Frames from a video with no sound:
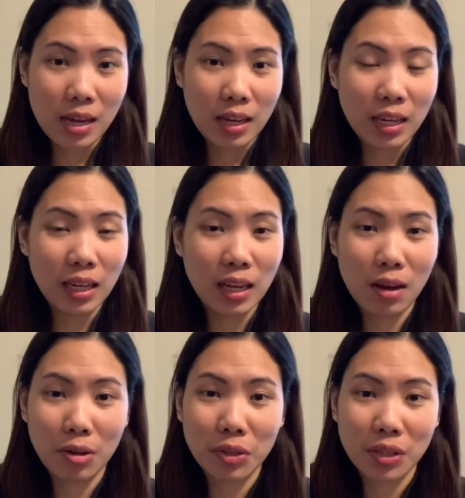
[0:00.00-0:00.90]
he
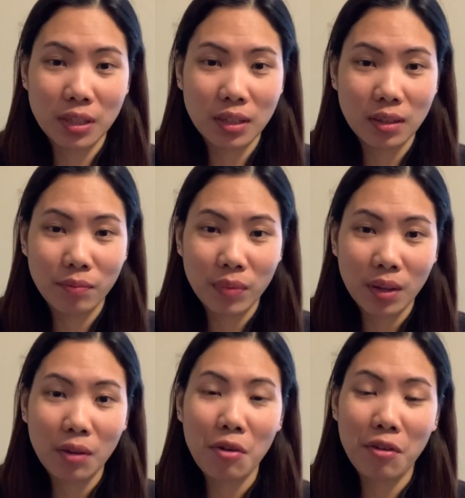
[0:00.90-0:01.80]
goes,
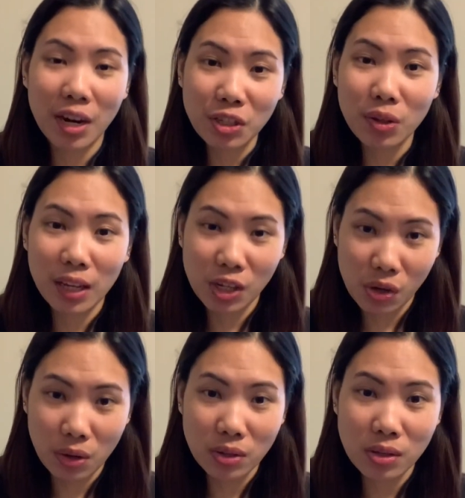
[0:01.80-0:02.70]

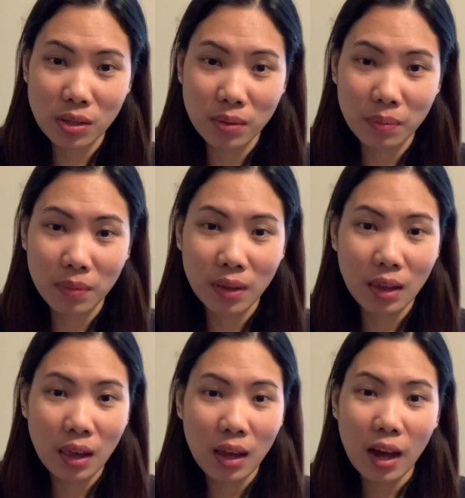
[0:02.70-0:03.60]
congratulations,
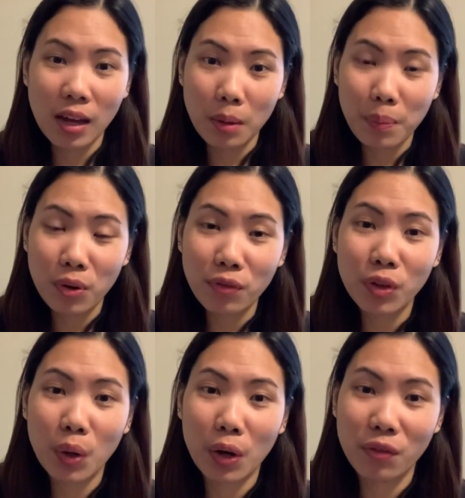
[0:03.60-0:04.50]
I approve
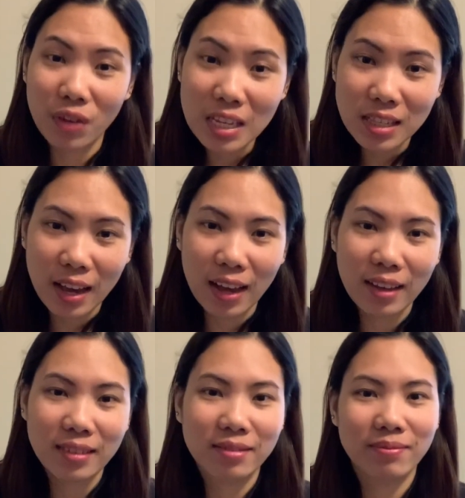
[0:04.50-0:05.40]
your visa.
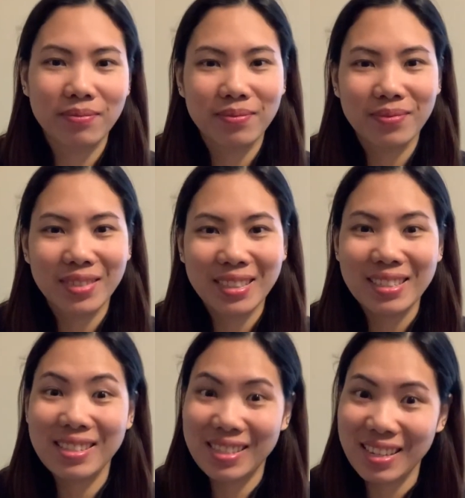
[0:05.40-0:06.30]

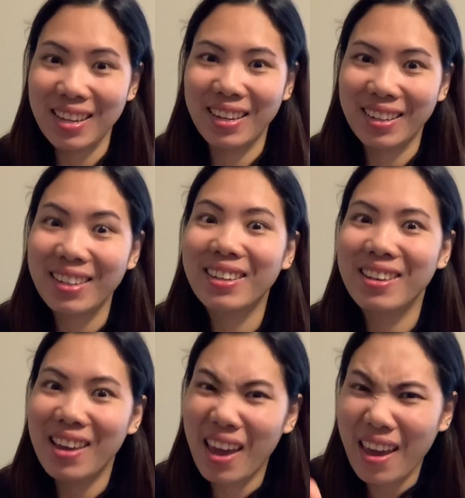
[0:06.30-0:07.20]
See,
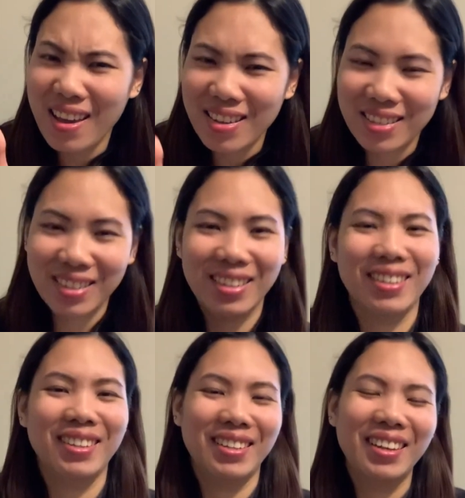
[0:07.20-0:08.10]
yes.
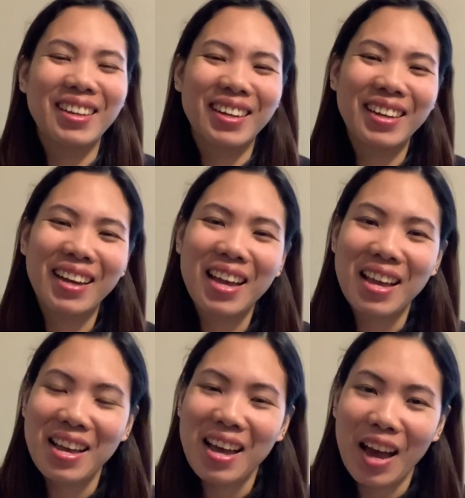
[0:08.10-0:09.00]

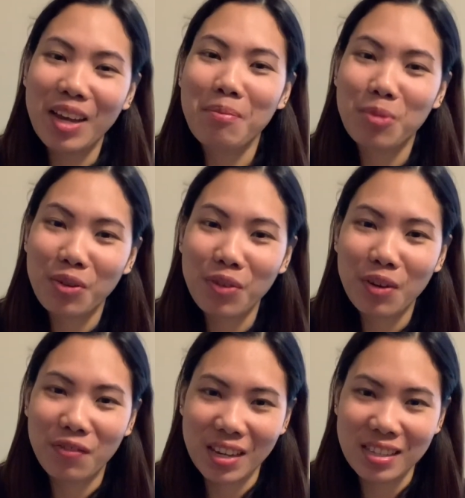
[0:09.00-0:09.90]
I approve your
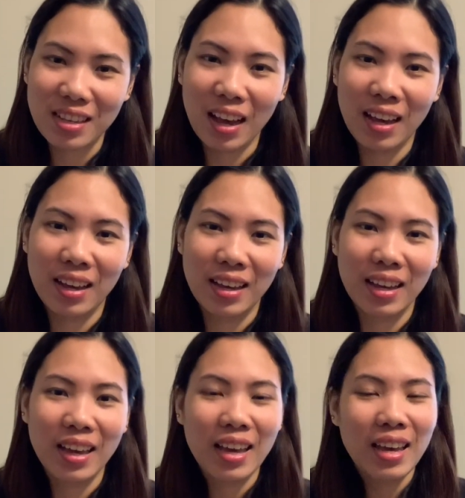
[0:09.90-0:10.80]
visa.
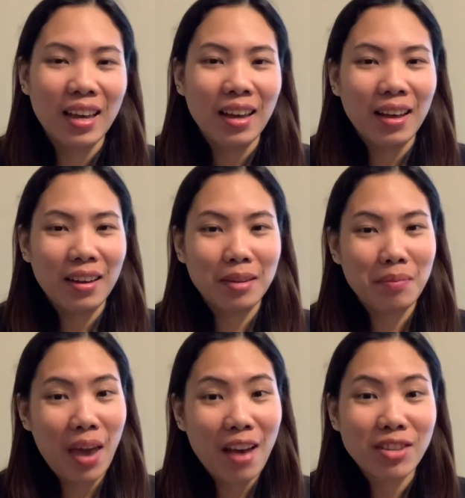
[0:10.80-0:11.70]

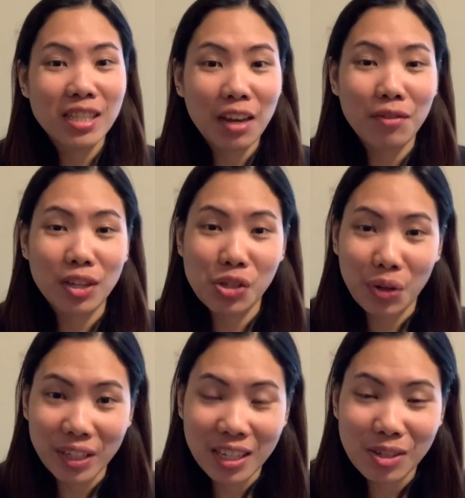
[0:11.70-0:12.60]
Have a safe
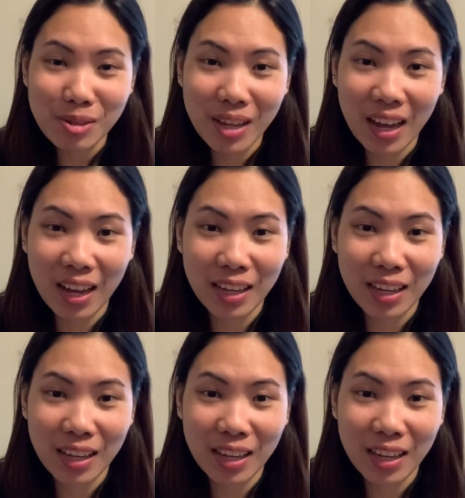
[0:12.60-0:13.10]
journey to the